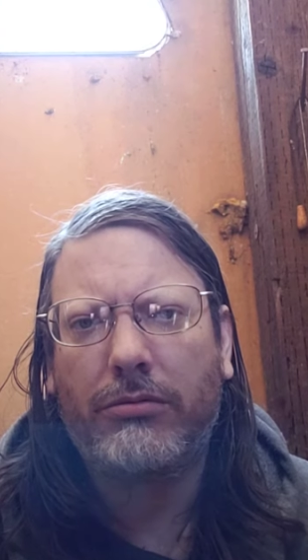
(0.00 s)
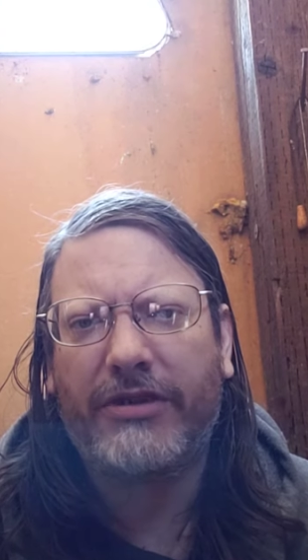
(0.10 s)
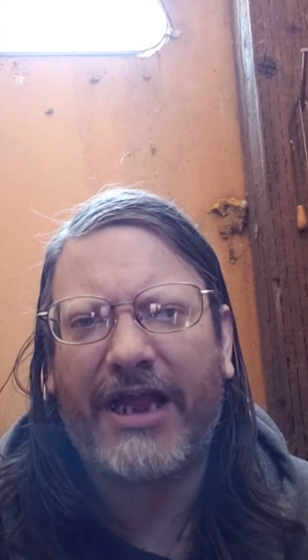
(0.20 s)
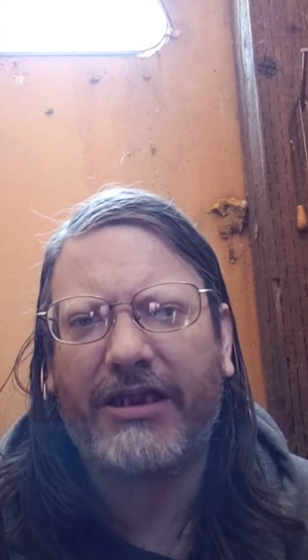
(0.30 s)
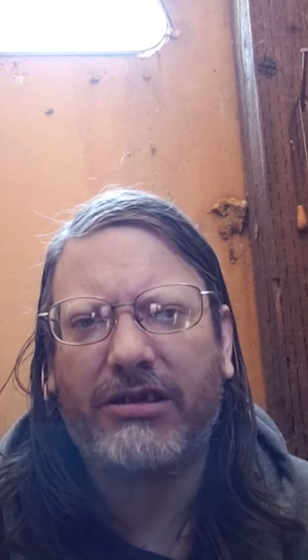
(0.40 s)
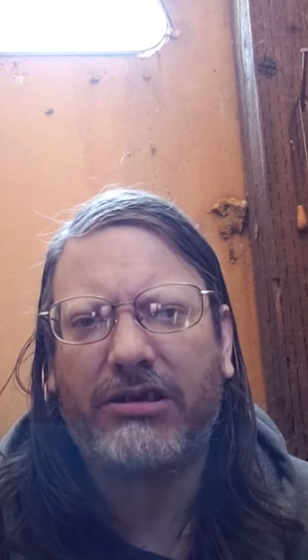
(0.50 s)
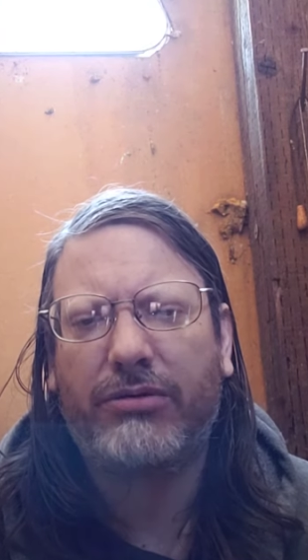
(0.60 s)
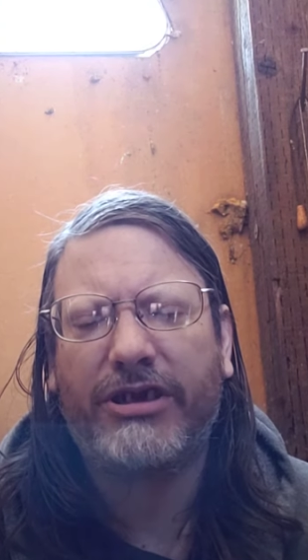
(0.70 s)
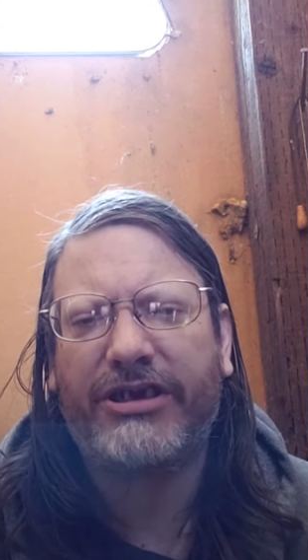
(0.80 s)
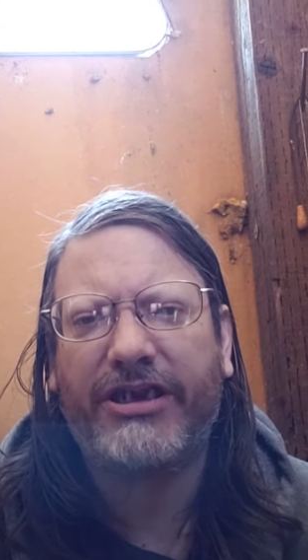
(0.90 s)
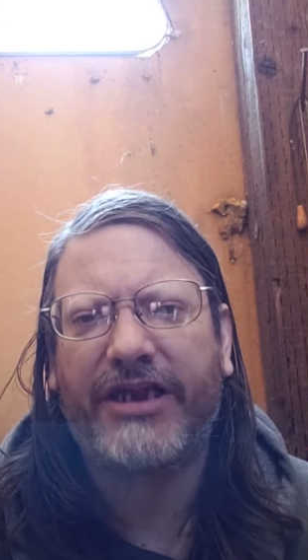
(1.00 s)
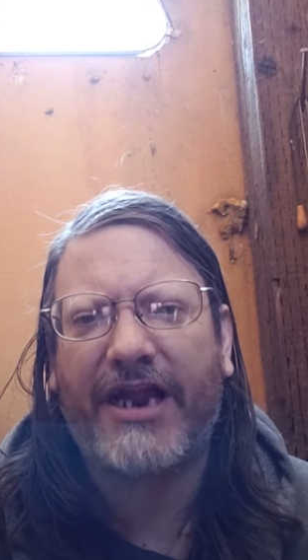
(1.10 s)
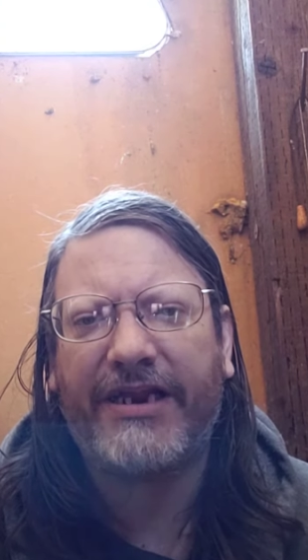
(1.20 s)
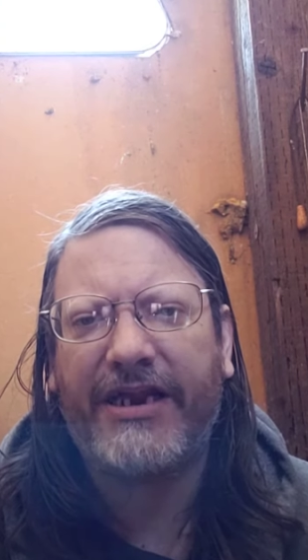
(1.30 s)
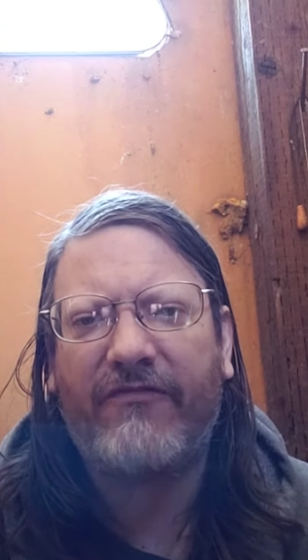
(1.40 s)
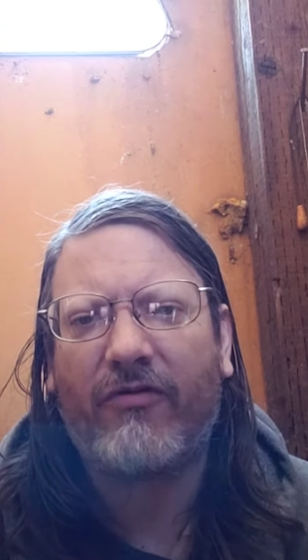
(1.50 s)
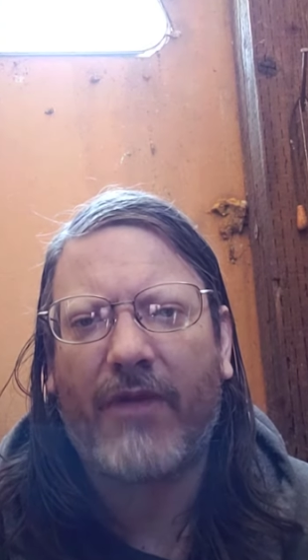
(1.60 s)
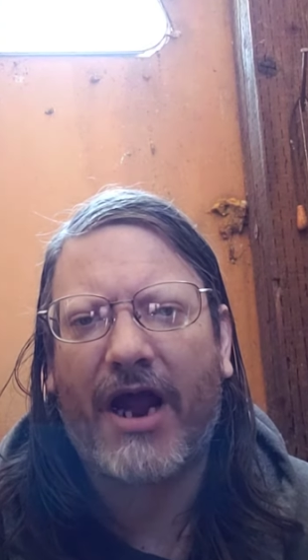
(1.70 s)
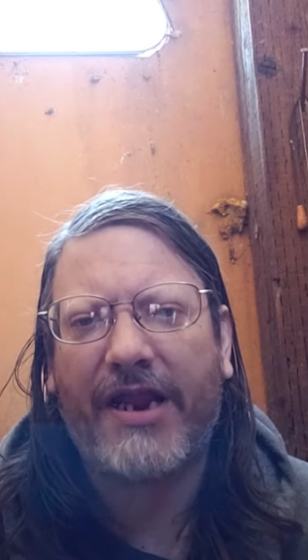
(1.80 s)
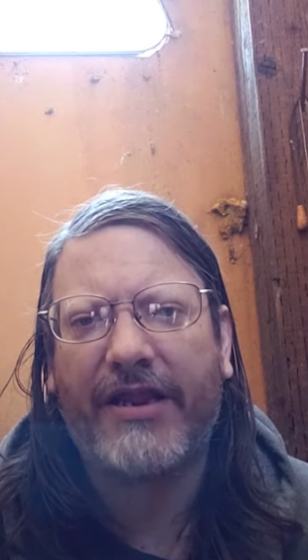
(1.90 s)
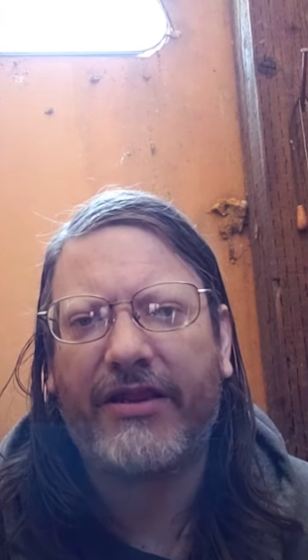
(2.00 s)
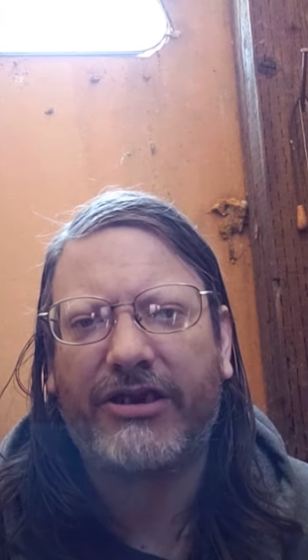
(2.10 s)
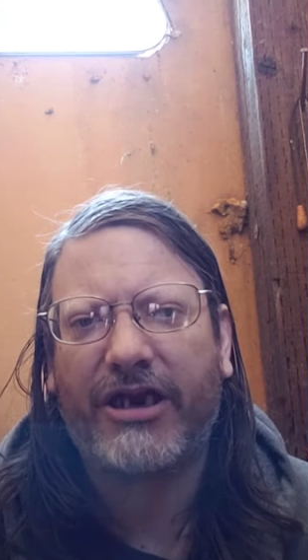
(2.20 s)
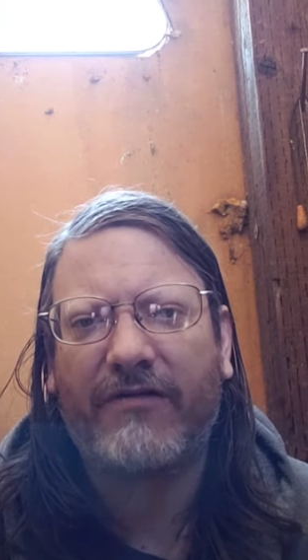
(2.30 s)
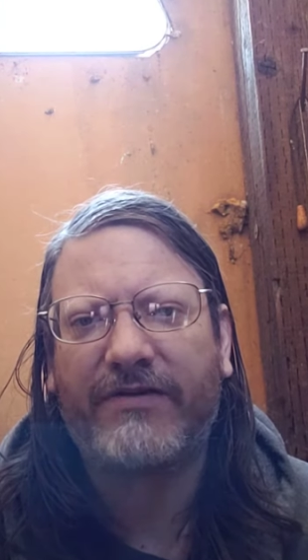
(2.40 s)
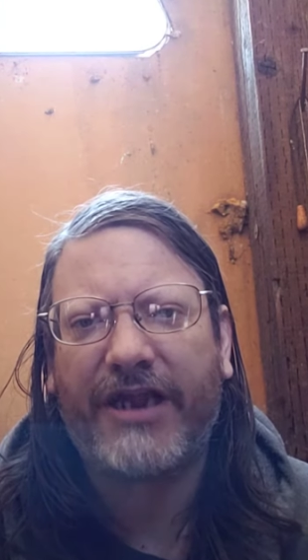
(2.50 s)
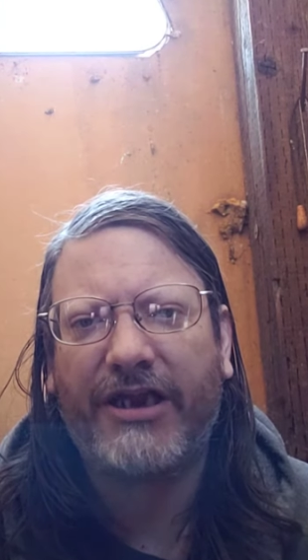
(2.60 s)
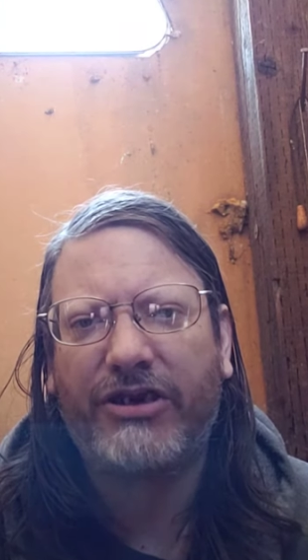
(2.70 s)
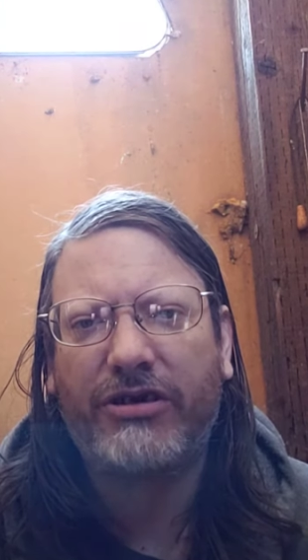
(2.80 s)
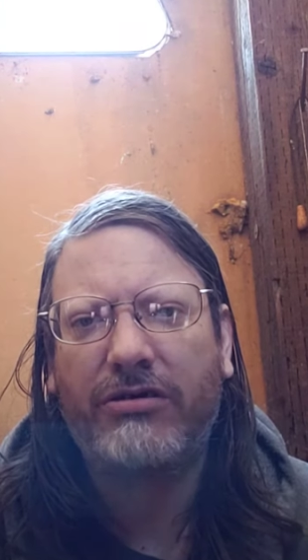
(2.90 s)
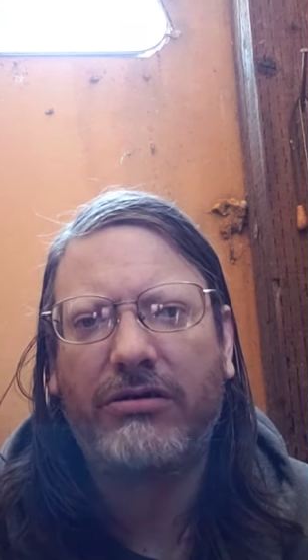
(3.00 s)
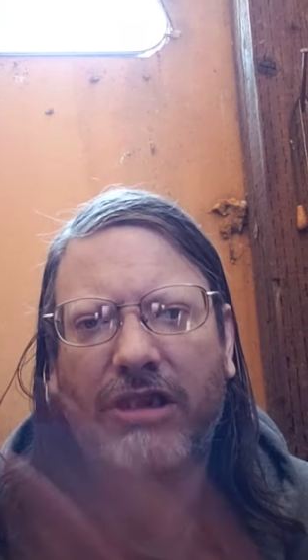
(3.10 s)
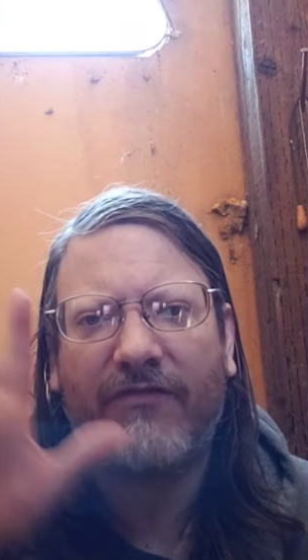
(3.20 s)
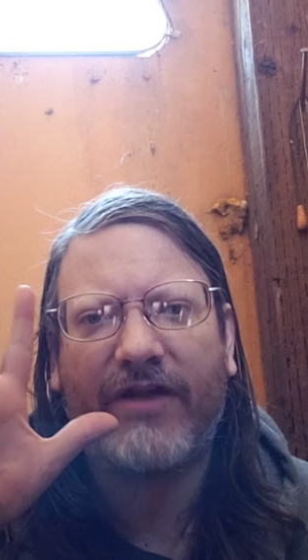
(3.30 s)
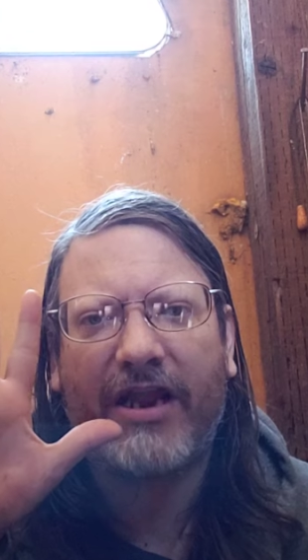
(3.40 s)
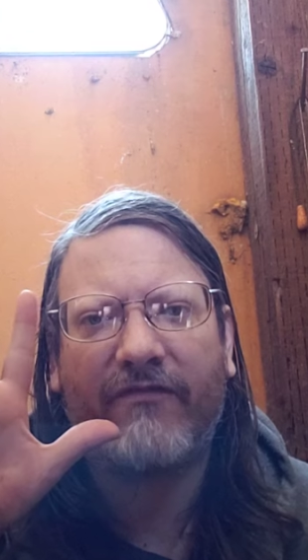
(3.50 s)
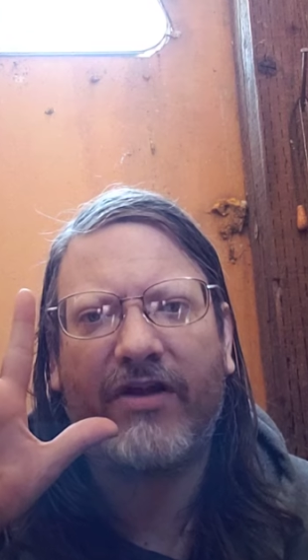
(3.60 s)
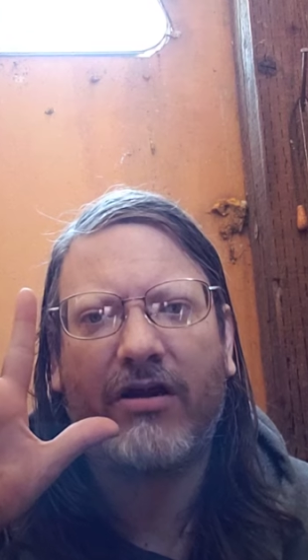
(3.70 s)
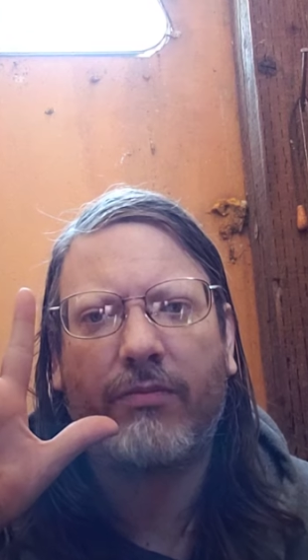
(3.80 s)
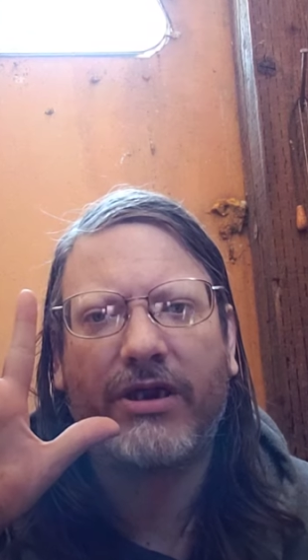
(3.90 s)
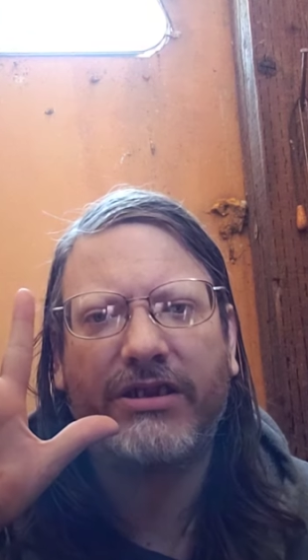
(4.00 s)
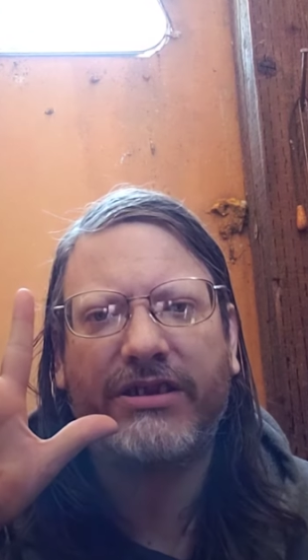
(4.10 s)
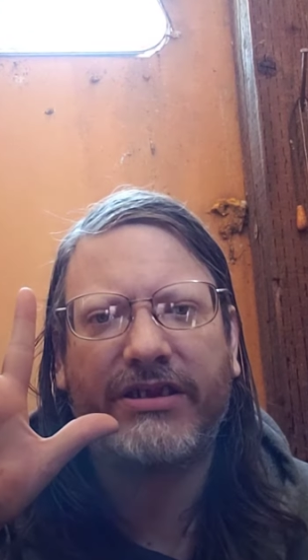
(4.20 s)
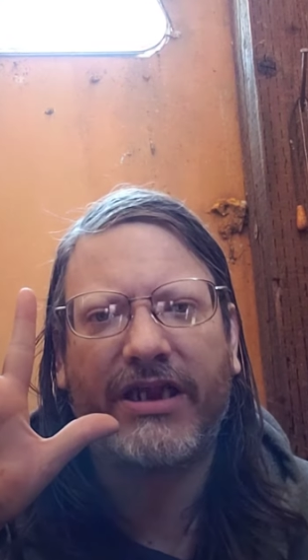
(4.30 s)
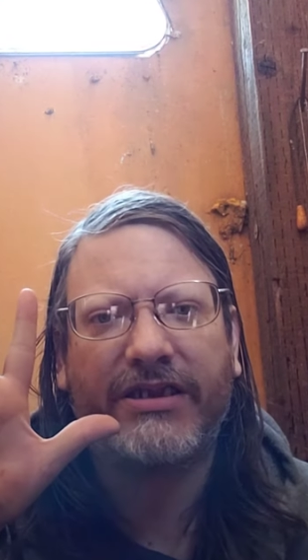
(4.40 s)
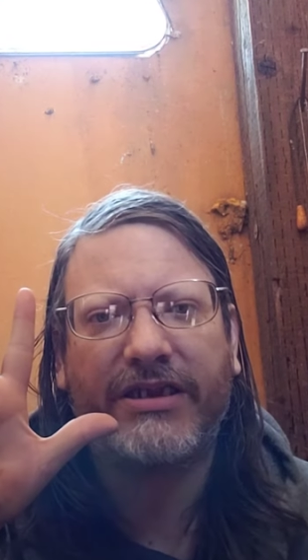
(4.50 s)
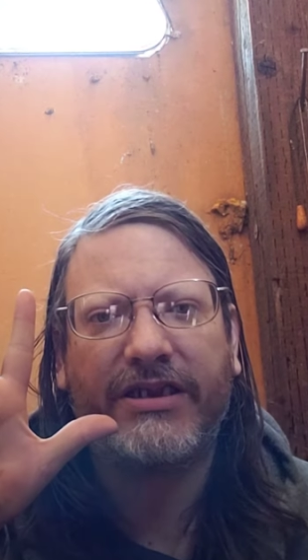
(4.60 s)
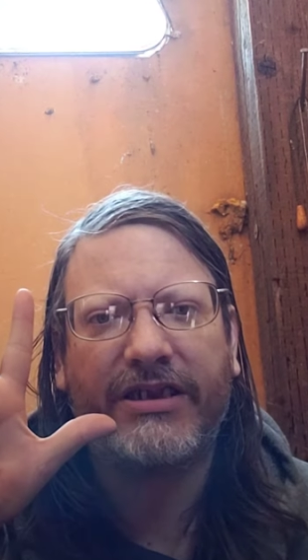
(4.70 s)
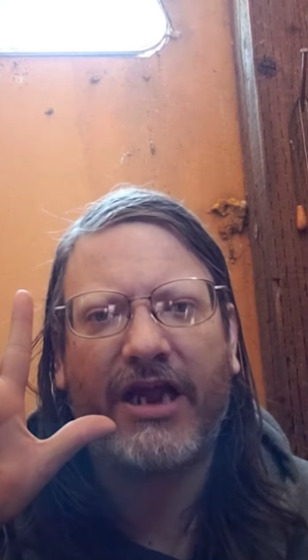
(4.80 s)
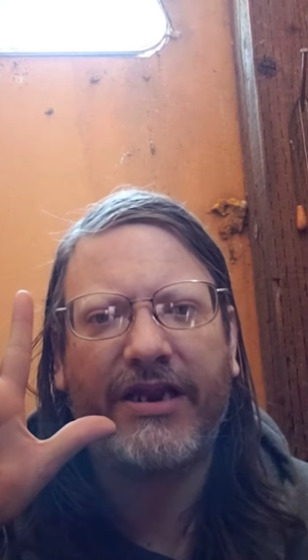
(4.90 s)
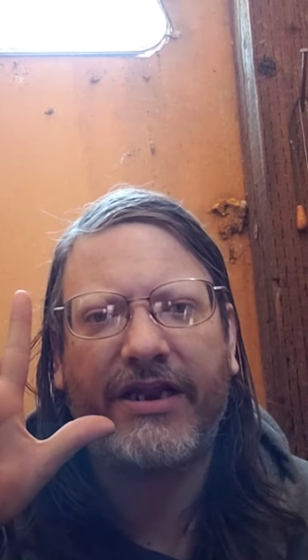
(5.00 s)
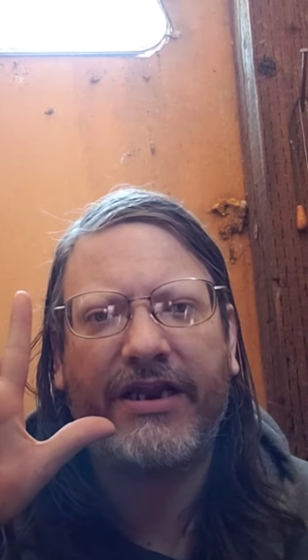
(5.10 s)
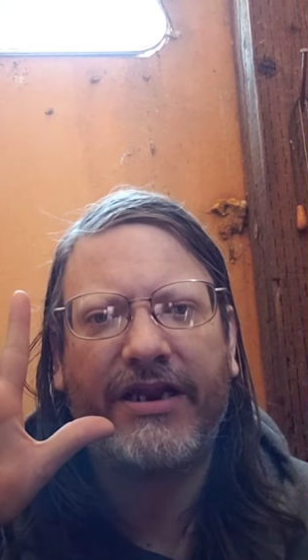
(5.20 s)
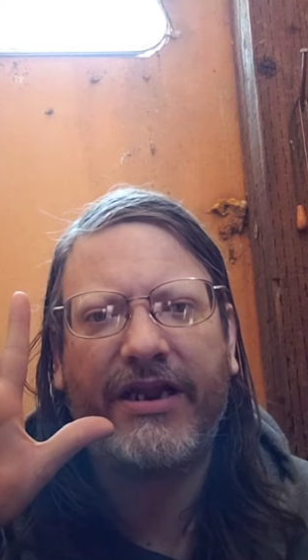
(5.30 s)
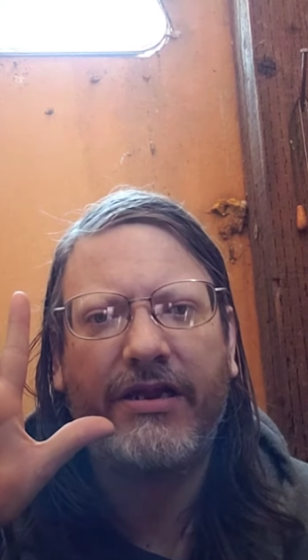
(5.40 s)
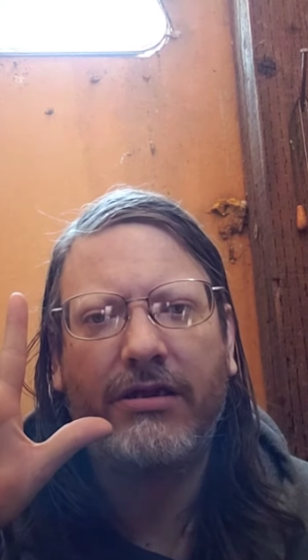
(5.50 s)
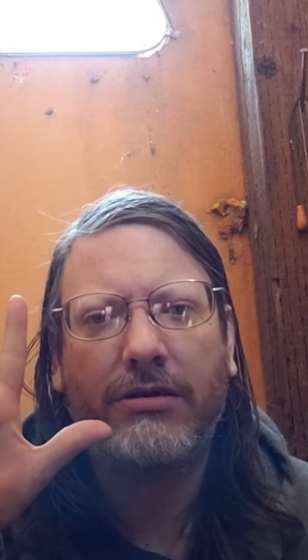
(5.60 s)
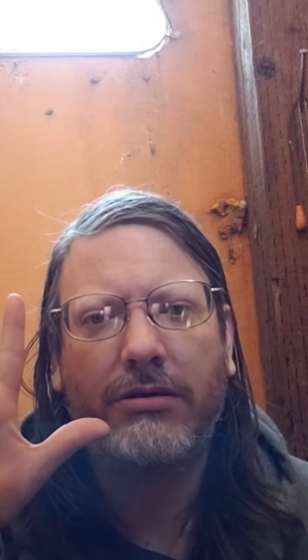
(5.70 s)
They switched his ID for mine in the sheriff's station. Left-hand fingerprints as his identity.